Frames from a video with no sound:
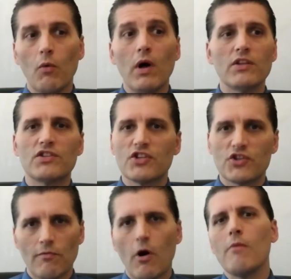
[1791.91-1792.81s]
Well, it's the
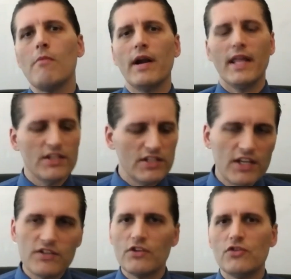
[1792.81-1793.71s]
smart money, it's the
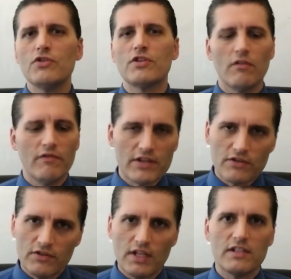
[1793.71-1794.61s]
institutional
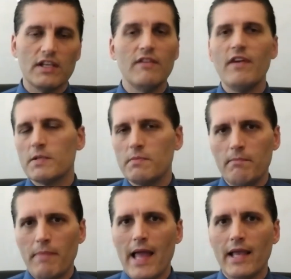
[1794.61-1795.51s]
investors, it's the
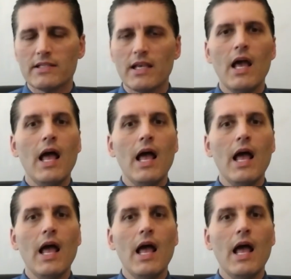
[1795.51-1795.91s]
investment banks.